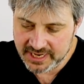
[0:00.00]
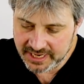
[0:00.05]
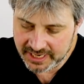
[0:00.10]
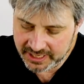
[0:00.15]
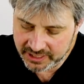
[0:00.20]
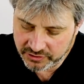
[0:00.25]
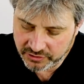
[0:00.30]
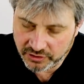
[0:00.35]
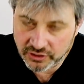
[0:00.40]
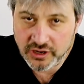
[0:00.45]

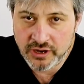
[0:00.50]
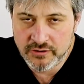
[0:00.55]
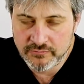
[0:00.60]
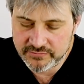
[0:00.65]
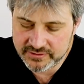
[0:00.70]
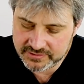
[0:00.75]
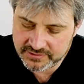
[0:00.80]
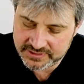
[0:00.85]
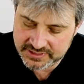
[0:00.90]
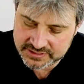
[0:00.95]
And along
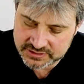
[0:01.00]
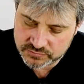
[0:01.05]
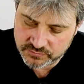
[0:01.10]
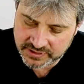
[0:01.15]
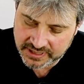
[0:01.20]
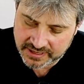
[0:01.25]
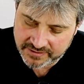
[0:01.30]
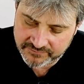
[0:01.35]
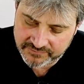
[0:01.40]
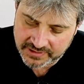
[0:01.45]
with these,
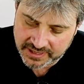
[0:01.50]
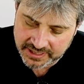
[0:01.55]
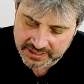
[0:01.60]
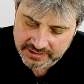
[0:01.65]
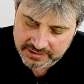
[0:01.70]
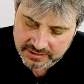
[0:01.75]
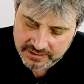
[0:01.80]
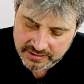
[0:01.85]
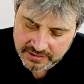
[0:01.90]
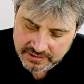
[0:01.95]
we have
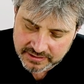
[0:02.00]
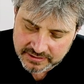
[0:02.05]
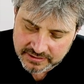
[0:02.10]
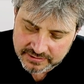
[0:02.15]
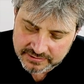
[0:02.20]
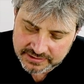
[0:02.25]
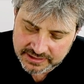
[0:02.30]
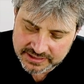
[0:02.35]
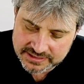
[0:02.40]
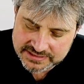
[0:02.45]
like
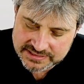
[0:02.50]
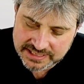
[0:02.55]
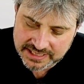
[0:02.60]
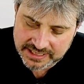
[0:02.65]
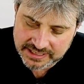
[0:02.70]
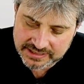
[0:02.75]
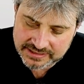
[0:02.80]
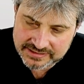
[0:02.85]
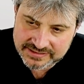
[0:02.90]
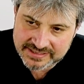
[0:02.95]
things
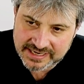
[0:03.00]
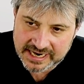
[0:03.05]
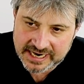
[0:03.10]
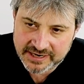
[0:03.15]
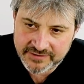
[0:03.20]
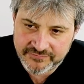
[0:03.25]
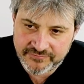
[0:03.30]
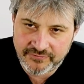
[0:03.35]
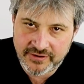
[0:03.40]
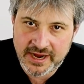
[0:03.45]
like
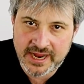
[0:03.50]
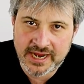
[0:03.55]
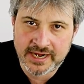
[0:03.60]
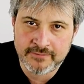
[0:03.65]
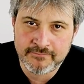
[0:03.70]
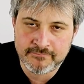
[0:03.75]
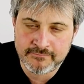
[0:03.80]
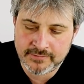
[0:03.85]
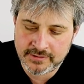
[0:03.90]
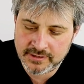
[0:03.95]

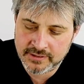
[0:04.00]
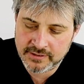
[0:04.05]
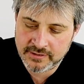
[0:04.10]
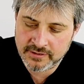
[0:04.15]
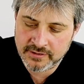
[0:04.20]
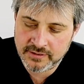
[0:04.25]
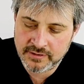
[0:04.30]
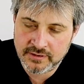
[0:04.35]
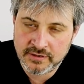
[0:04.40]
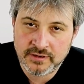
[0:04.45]
diaphragm,
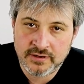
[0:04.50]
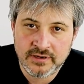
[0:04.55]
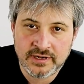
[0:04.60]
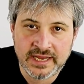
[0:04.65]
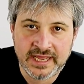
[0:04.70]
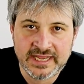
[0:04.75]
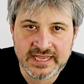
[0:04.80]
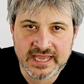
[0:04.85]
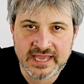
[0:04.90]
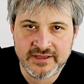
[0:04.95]

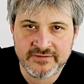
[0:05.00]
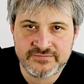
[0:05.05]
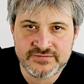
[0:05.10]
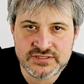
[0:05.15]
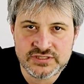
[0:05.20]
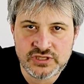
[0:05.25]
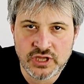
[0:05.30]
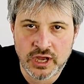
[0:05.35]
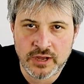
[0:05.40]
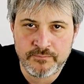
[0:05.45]
like
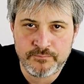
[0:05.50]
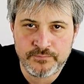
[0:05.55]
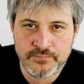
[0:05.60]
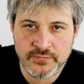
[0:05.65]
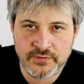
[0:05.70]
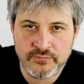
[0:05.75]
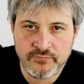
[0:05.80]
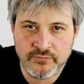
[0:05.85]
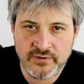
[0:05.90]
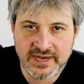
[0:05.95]

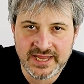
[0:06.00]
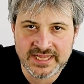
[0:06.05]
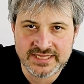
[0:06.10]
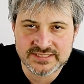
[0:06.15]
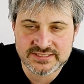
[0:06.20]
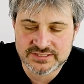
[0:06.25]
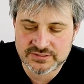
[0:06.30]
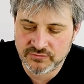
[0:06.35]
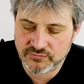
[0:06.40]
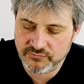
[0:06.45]
f-stop,
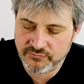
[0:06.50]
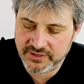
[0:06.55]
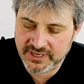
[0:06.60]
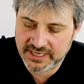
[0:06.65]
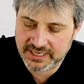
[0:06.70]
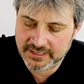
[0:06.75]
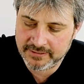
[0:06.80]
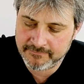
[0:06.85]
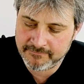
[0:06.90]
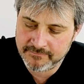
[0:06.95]
lens
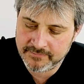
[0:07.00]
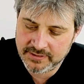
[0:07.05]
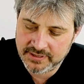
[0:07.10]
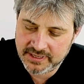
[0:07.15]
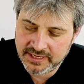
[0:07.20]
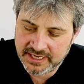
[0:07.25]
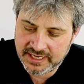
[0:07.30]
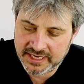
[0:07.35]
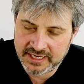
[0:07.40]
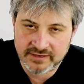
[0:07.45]
ring,
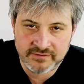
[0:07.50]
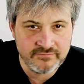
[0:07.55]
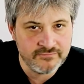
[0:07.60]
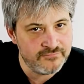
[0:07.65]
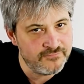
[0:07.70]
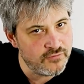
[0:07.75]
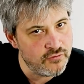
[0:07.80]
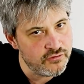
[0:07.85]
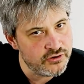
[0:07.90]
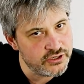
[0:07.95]
and
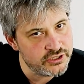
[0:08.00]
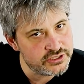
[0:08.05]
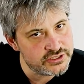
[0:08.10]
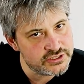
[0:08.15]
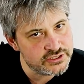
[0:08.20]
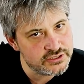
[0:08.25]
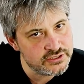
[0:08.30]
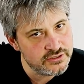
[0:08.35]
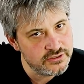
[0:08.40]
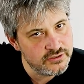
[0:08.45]

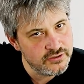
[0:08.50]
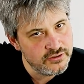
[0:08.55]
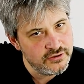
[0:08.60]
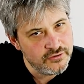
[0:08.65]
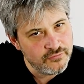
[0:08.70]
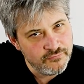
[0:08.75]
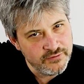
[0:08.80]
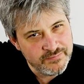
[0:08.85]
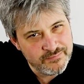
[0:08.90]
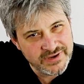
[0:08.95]
focus.
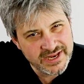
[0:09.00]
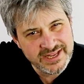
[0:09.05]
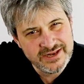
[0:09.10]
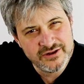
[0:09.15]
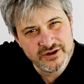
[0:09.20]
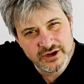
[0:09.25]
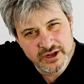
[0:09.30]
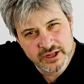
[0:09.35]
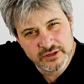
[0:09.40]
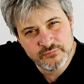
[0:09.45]
We played
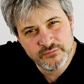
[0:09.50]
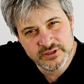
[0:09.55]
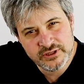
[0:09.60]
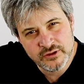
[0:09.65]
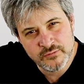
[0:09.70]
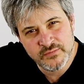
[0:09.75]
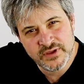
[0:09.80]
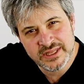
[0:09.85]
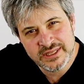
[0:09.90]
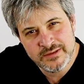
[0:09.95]
a lot with
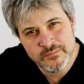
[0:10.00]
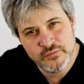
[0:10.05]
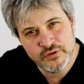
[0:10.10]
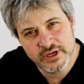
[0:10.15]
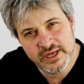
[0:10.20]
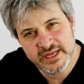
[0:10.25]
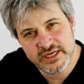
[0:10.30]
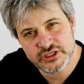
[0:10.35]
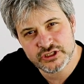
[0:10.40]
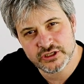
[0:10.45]
the
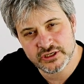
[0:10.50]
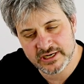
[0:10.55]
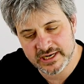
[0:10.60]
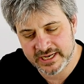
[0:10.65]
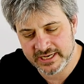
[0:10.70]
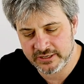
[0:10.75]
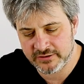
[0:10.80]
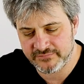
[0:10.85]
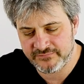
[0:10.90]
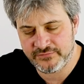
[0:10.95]
manipulation
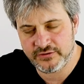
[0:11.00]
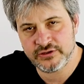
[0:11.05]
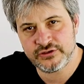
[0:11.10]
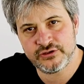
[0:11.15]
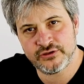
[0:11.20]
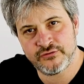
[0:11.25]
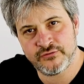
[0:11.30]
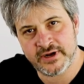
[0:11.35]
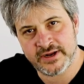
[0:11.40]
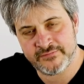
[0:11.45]
like a
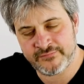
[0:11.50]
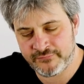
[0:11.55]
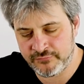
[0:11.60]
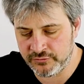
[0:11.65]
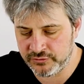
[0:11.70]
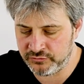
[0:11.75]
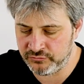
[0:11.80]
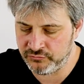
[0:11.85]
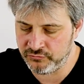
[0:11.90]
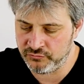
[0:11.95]
photograph
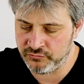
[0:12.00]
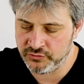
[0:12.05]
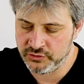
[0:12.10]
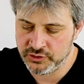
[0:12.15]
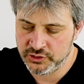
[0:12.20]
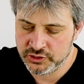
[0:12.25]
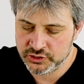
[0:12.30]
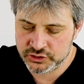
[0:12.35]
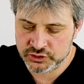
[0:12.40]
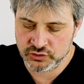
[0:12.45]
would do.
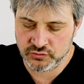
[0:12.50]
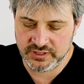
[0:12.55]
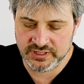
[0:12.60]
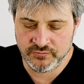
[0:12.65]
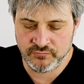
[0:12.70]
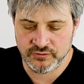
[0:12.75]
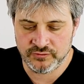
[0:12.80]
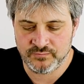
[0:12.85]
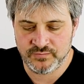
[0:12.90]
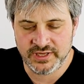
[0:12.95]
So he
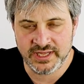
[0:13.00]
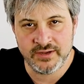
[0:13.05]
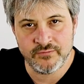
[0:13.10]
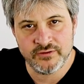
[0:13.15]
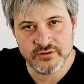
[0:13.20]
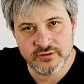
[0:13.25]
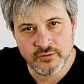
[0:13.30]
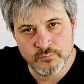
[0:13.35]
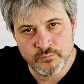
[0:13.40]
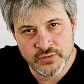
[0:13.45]
would play
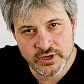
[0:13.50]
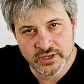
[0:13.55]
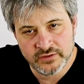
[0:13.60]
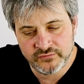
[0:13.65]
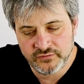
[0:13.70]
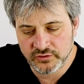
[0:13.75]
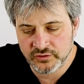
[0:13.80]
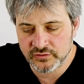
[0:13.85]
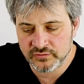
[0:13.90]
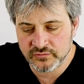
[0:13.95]
with the
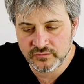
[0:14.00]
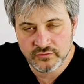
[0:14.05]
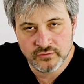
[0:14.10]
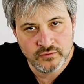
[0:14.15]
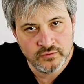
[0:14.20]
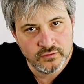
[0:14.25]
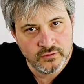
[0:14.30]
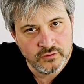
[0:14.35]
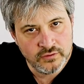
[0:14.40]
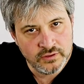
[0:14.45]
button,
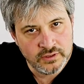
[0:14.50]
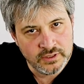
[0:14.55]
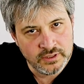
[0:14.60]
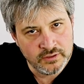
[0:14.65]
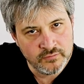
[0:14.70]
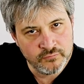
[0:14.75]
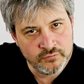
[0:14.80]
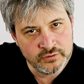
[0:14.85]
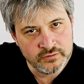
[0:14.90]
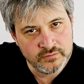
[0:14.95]

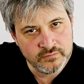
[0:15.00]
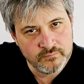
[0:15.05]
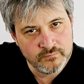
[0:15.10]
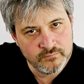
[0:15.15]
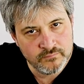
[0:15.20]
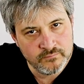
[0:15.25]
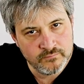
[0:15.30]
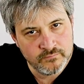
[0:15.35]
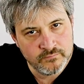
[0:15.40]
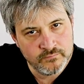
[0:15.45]
he would
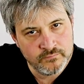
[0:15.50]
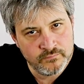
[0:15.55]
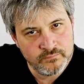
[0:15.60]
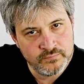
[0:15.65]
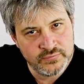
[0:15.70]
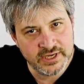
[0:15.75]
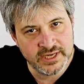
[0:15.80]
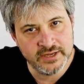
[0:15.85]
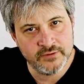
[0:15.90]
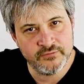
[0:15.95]

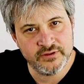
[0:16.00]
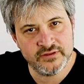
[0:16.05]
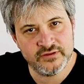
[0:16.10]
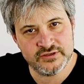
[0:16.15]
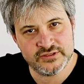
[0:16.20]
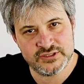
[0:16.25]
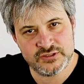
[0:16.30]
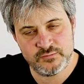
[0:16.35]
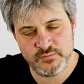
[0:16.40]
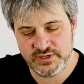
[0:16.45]
play with
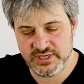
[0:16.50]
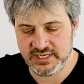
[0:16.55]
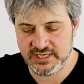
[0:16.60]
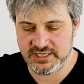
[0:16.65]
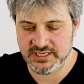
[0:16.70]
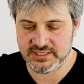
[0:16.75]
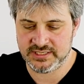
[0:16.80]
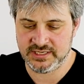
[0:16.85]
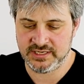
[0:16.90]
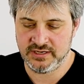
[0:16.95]
the
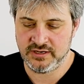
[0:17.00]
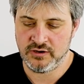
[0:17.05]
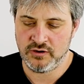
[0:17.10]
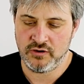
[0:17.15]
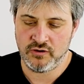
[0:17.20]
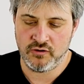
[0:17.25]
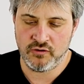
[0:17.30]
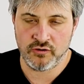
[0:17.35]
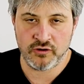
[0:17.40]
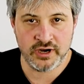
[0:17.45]
speed,
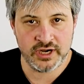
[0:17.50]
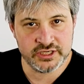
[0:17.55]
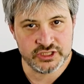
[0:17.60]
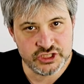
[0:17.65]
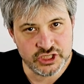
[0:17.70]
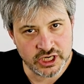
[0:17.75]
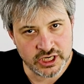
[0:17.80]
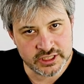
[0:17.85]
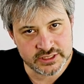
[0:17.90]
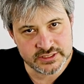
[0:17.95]
or
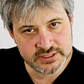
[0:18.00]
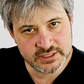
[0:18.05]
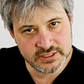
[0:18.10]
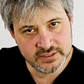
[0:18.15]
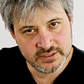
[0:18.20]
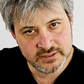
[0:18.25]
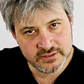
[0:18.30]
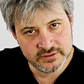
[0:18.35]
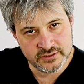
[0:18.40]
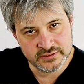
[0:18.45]
adjust
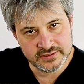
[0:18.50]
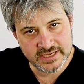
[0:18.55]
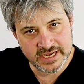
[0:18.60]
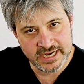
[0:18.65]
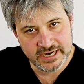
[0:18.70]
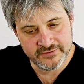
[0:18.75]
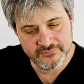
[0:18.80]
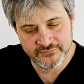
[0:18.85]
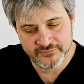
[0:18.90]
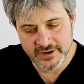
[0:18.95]
the
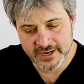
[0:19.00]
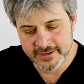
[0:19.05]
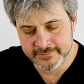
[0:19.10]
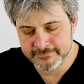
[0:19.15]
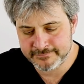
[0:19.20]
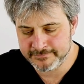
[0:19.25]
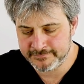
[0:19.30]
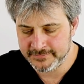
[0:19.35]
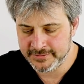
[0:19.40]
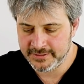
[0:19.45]

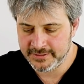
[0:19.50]
diaphragm.